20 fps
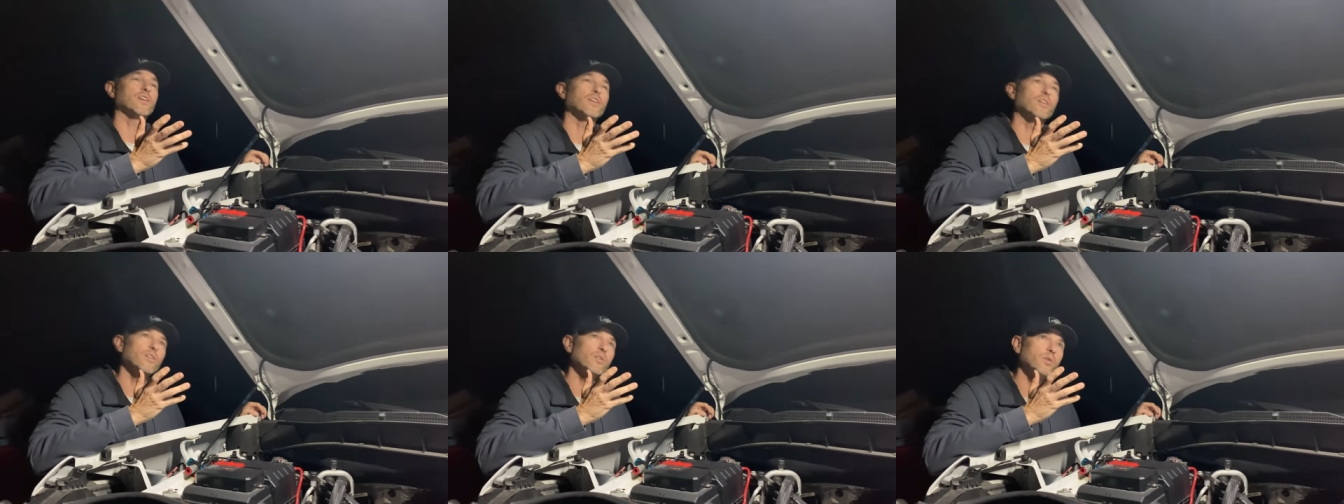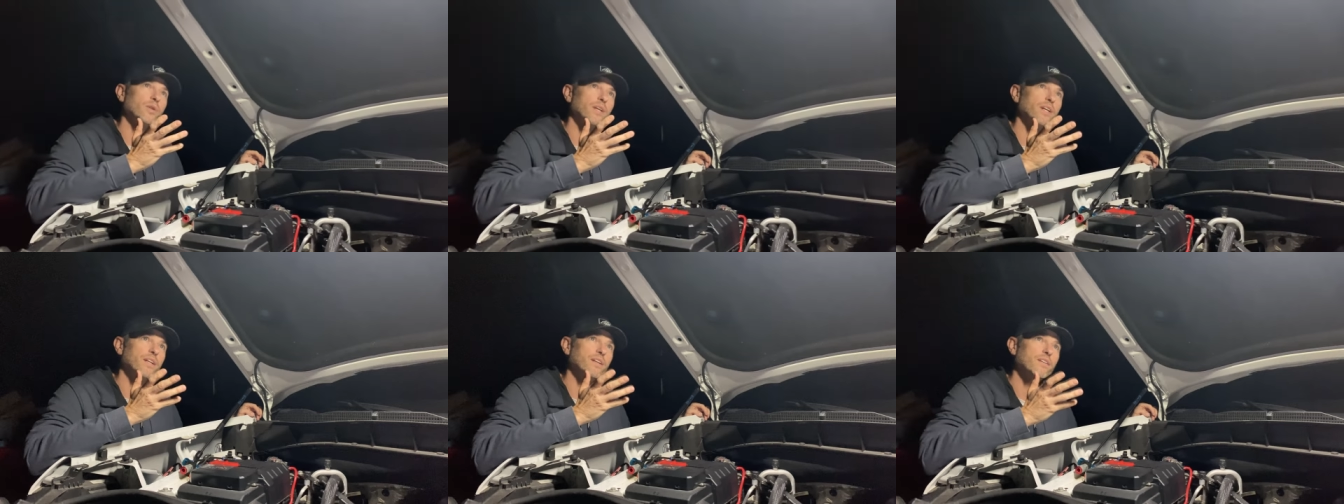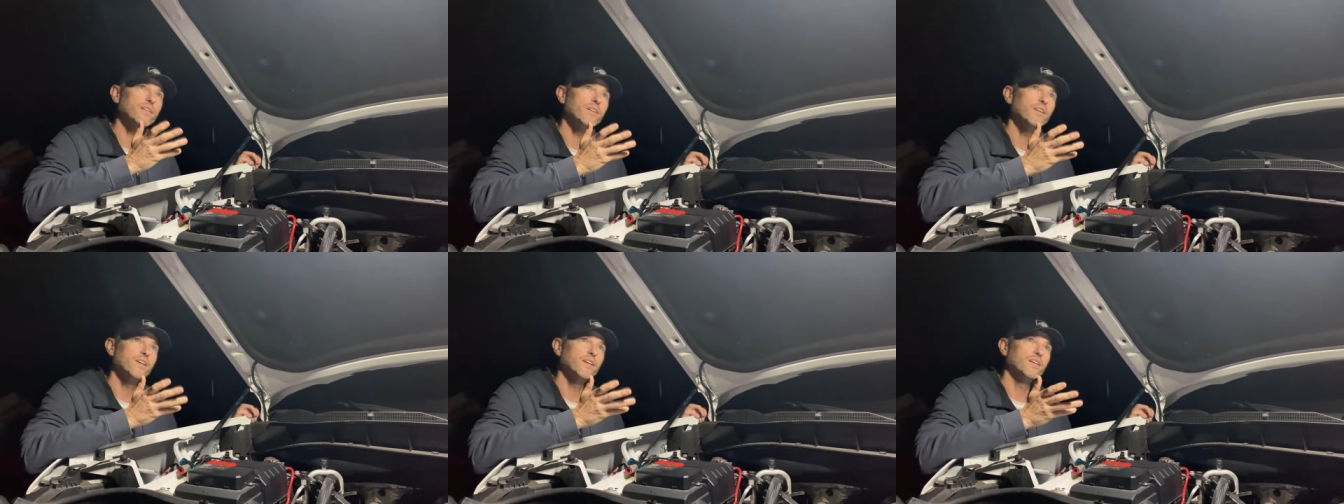included
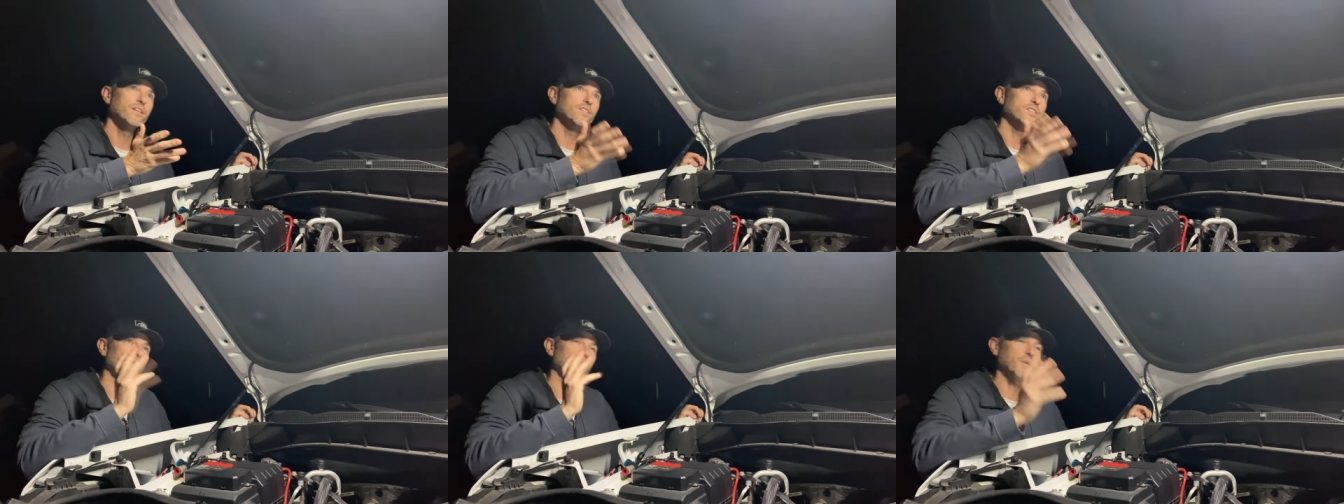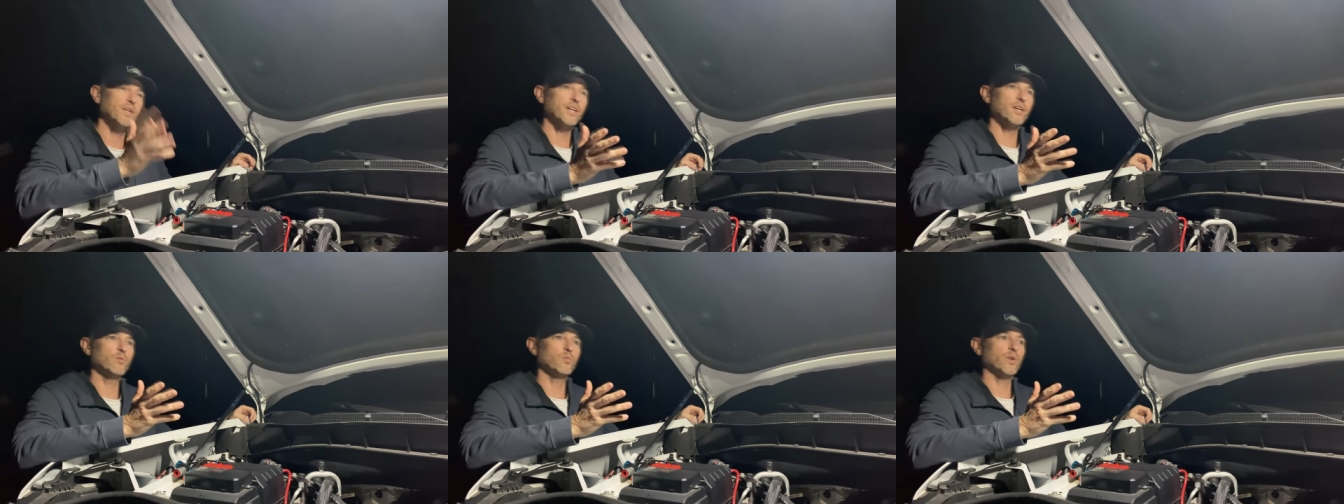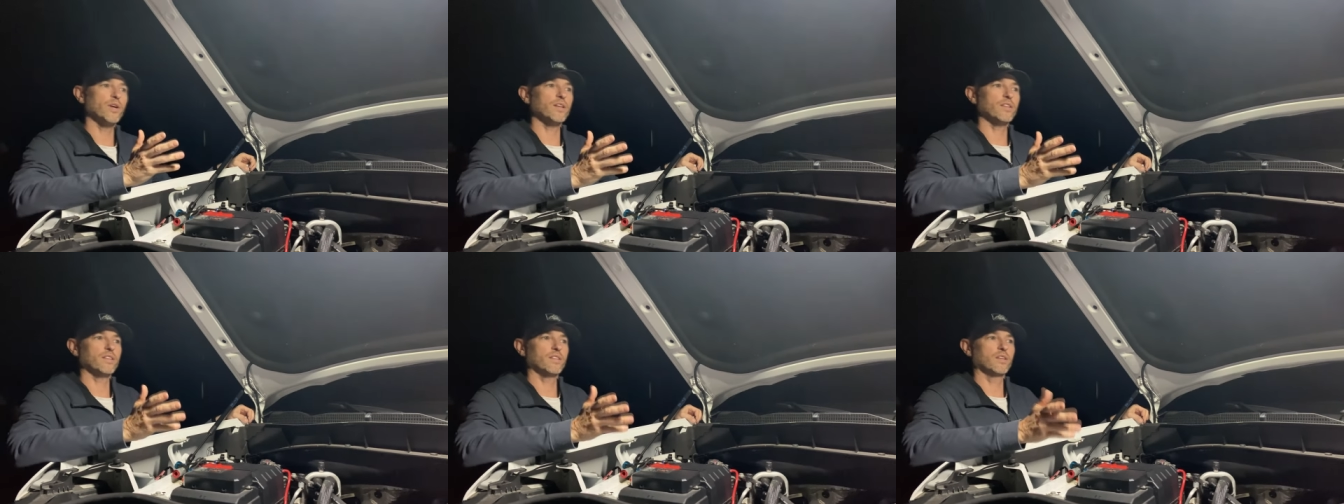to begin
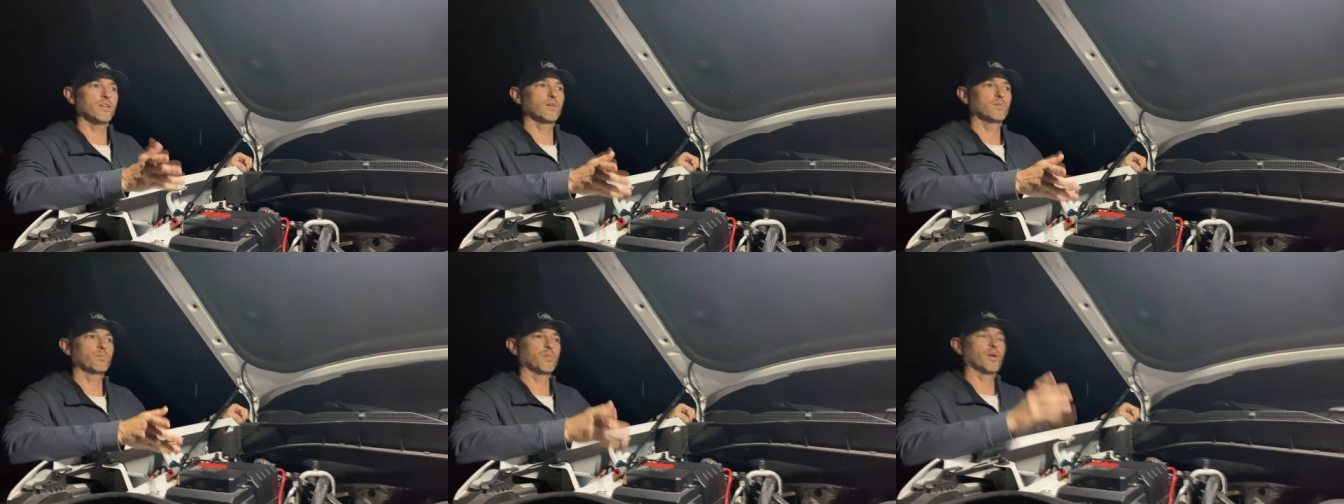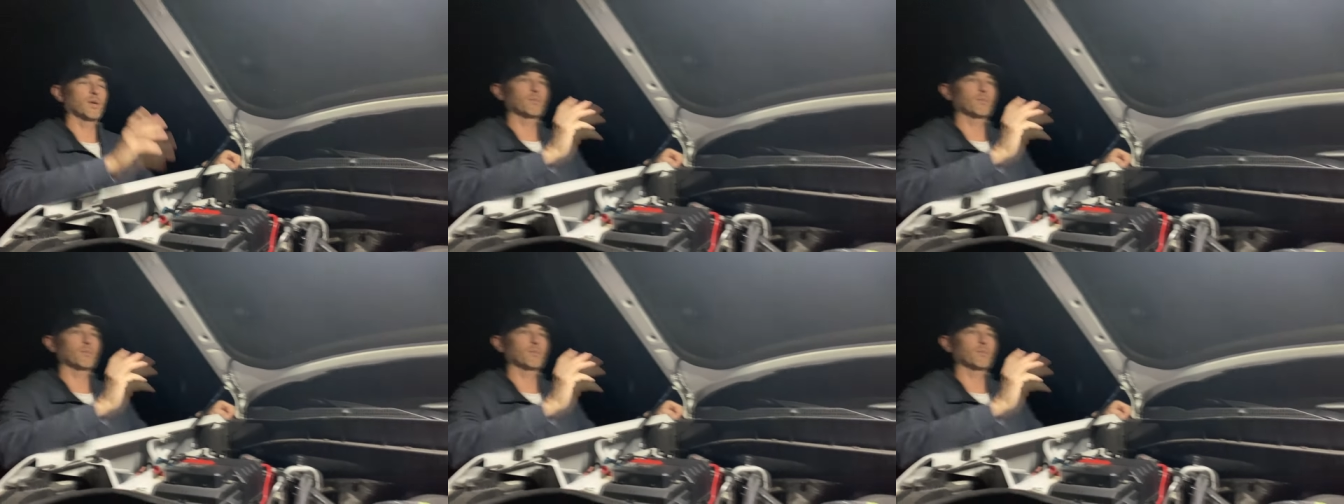with, but